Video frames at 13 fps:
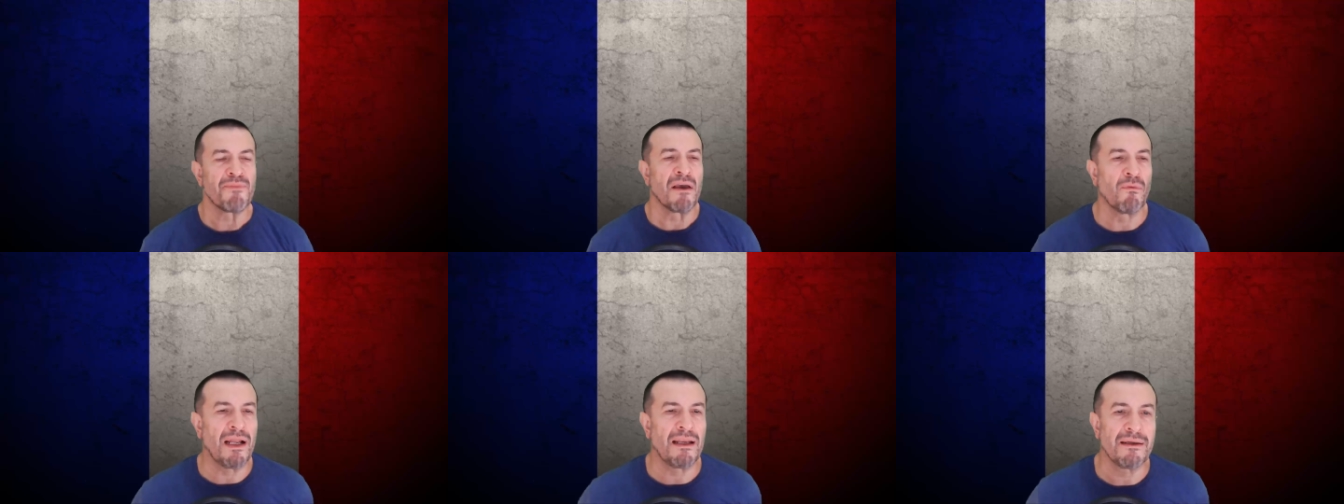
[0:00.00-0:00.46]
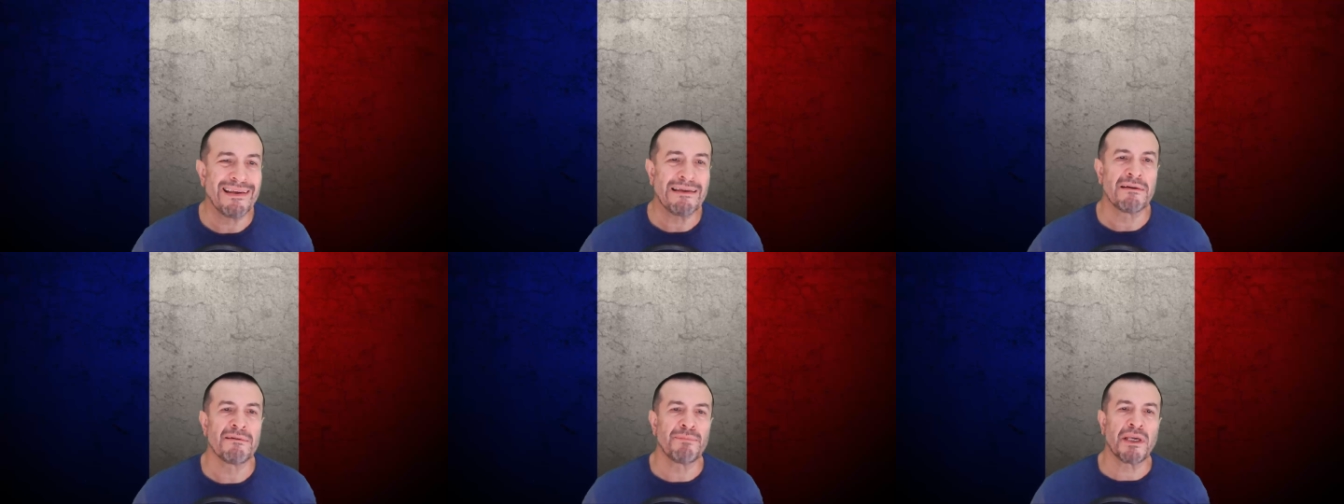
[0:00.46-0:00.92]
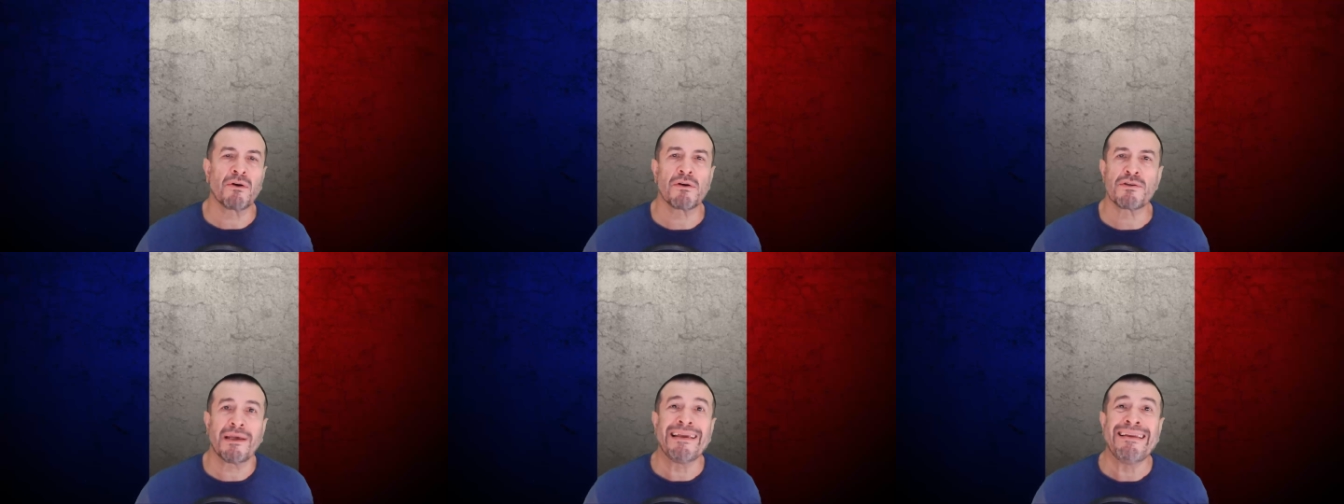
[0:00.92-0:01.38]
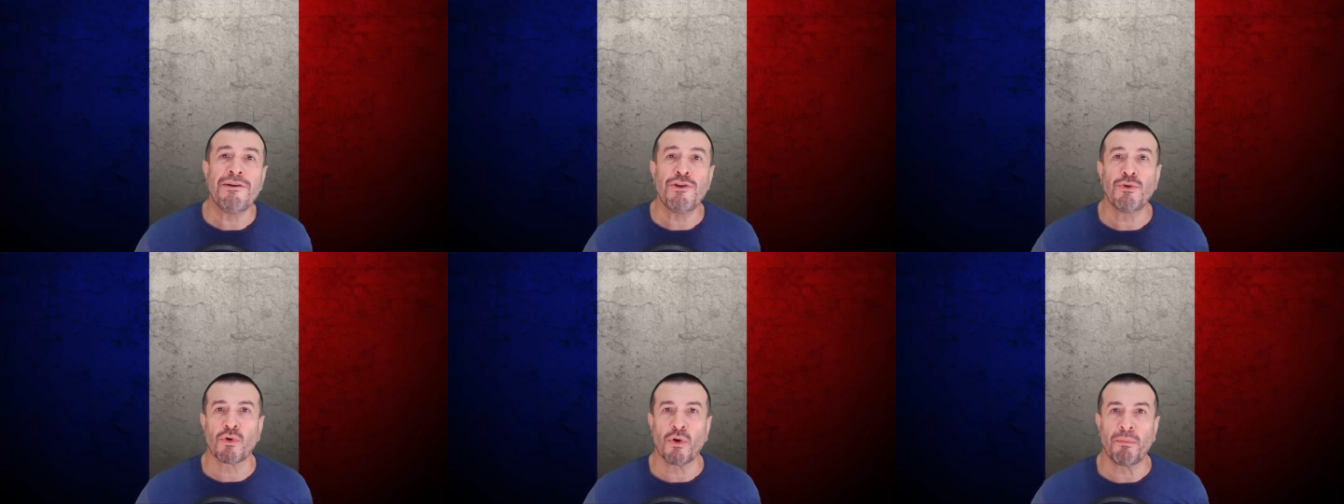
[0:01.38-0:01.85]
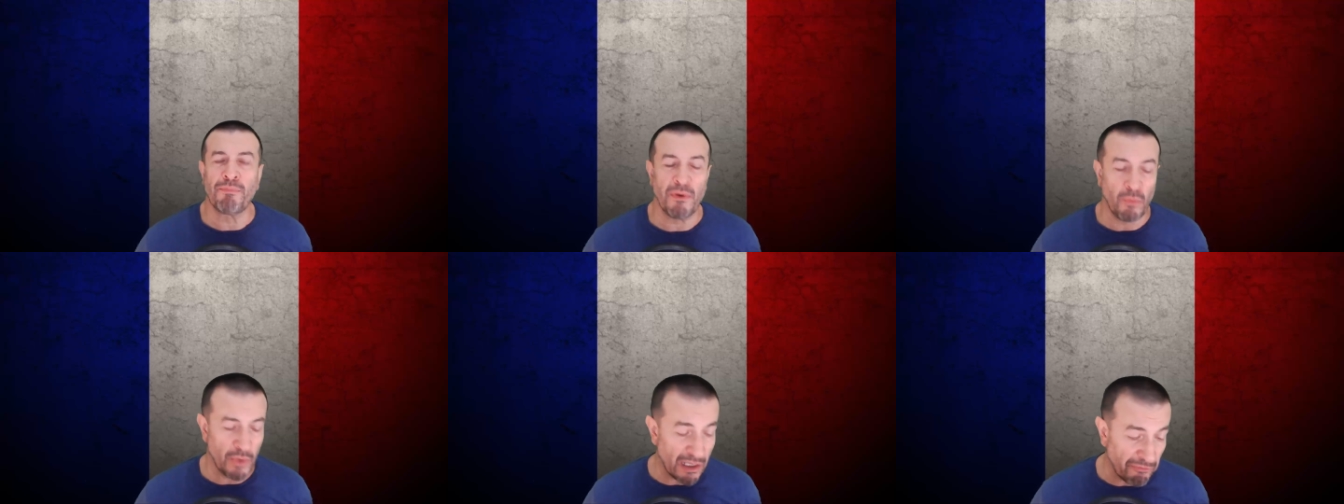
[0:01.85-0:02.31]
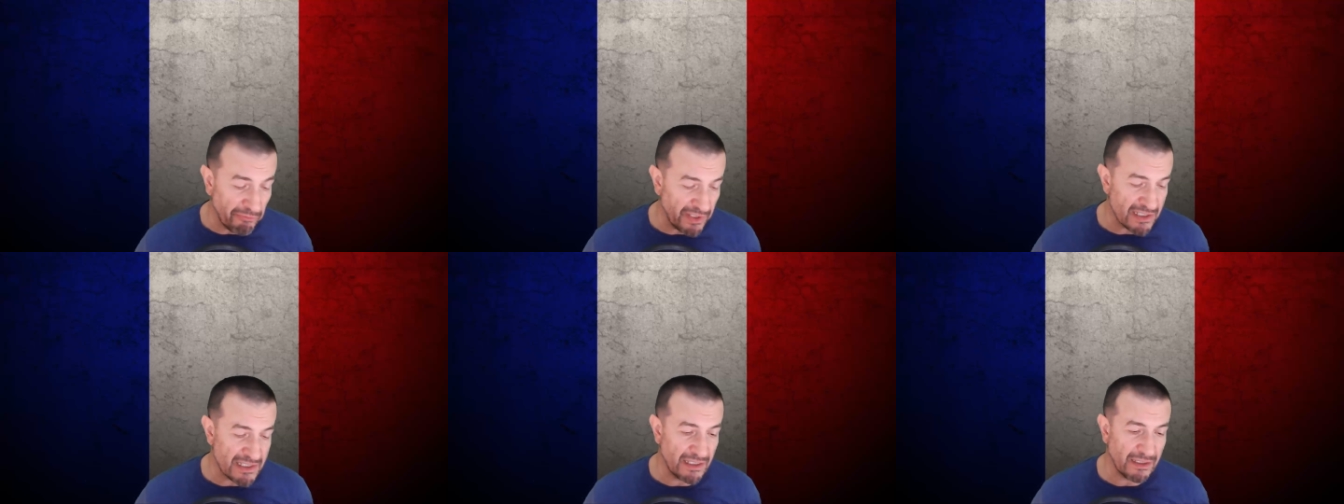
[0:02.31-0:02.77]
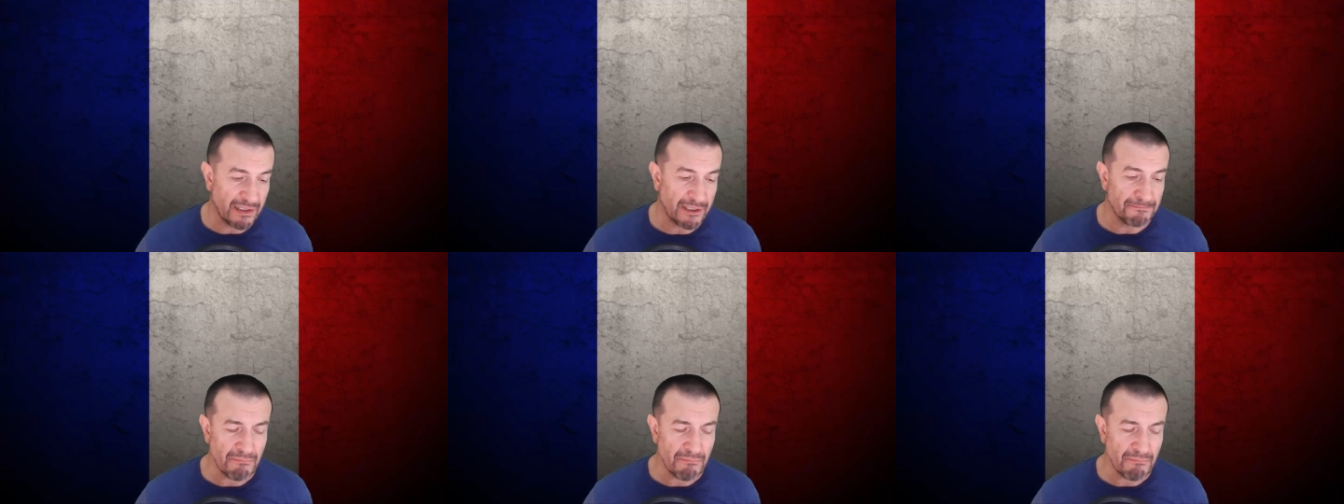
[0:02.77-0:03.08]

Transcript: Well, because in Europe we are facing